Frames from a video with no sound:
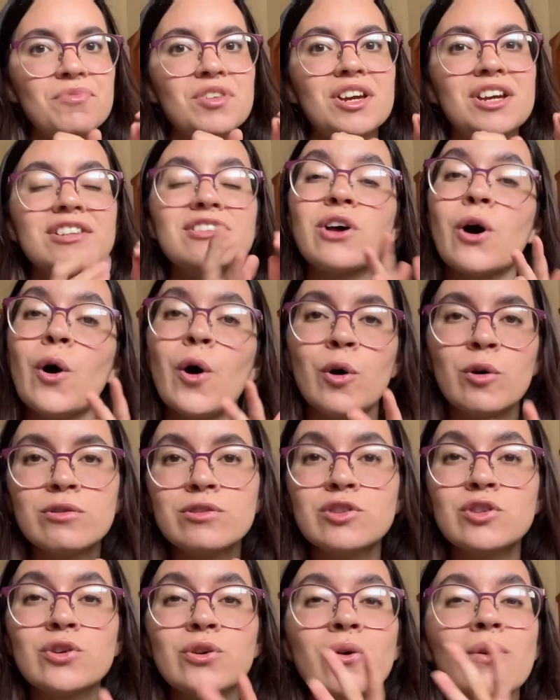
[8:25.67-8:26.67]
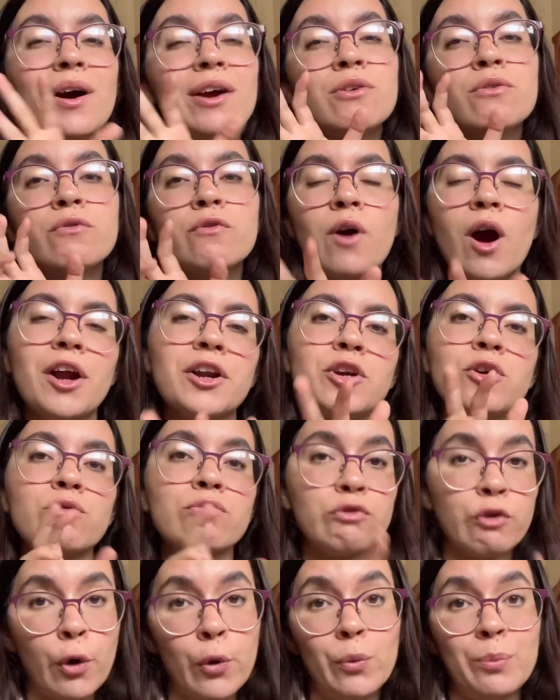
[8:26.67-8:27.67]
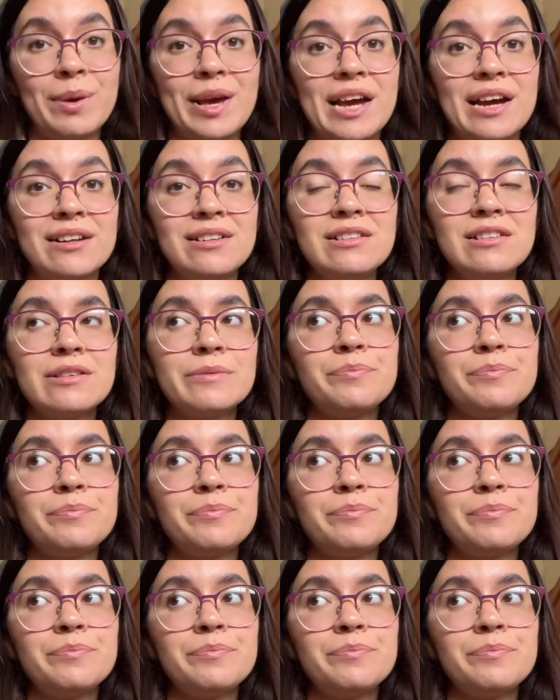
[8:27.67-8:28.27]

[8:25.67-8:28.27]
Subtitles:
It's also erotic romance,